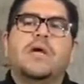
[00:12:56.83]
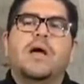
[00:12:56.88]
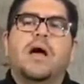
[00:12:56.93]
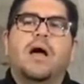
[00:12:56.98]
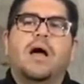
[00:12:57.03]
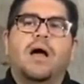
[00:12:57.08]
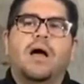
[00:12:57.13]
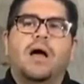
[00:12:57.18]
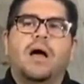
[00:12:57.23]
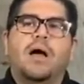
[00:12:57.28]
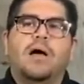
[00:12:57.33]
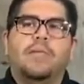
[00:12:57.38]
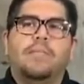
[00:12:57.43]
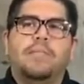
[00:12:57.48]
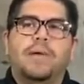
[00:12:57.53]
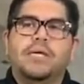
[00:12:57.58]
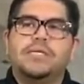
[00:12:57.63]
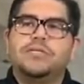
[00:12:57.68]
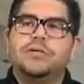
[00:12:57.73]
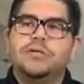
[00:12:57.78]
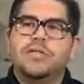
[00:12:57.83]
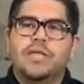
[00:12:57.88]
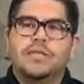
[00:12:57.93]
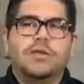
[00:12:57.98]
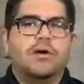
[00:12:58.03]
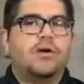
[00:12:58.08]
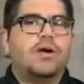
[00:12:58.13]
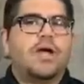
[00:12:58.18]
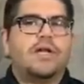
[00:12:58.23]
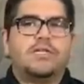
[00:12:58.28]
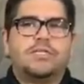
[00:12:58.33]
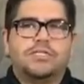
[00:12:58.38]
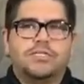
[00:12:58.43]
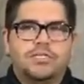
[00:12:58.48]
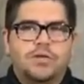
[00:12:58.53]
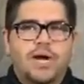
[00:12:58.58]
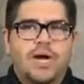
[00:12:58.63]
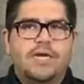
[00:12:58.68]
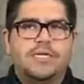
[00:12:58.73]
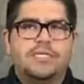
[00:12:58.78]
uh, uh, make sure that they're not
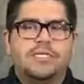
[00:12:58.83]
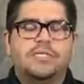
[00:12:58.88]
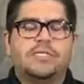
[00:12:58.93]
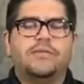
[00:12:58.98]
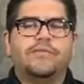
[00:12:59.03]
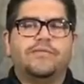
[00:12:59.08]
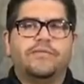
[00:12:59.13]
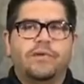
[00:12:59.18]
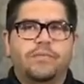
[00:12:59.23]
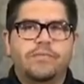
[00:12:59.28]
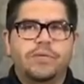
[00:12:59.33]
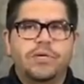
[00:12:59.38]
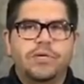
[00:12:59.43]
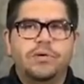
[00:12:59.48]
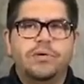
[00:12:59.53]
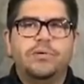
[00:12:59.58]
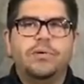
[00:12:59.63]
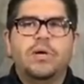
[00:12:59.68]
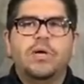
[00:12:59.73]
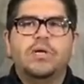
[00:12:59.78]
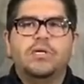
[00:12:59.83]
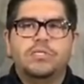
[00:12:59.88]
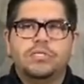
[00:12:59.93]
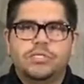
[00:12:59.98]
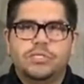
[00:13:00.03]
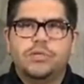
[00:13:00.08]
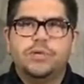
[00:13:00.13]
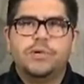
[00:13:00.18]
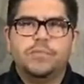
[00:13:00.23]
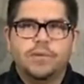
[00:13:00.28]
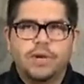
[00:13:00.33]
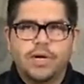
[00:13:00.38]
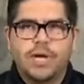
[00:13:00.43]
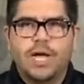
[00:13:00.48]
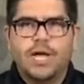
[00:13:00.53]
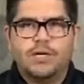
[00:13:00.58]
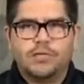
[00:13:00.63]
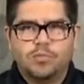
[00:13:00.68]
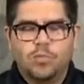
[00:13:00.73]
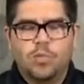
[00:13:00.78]
distractions from you doing what
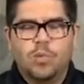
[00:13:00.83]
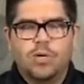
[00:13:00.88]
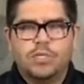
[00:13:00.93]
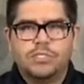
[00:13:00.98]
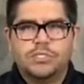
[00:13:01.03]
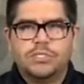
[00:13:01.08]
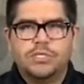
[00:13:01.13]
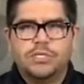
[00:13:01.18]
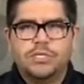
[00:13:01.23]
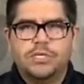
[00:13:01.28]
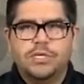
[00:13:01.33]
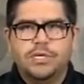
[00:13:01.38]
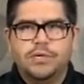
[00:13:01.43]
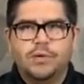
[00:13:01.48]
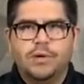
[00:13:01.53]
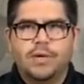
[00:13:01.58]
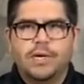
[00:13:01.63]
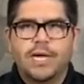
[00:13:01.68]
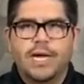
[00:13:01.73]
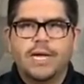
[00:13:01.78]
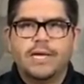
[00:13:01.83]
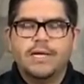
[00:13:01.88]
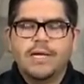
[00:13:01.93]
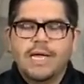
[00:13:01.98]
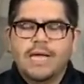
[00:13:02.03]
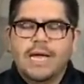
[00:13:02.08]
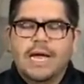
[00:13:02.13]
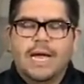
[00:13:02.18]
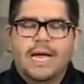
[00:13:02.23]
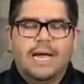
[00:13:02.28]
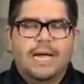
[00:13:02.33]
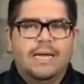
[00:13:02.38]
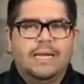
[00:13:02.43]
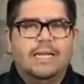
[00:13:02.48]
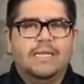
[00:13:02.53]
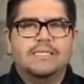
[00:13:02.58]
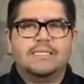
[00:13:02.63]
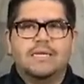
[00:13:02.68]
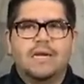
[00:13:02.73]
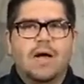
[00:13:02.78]
God wants you to do, okay? Uh,
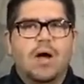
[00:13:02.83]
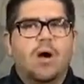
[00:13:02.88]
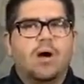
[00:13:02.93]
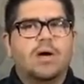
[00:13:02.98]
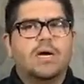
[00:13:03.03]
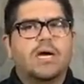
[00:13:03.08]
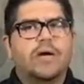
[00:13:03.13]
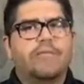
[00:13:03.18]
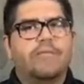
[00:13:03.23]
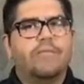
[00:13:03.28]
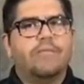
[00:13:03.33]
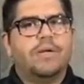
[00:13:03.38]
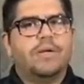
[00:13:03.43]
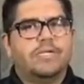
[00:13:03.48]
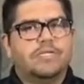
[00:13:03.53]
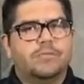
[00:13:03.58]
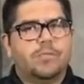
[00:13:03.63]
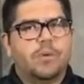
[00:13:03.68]
listen, our government is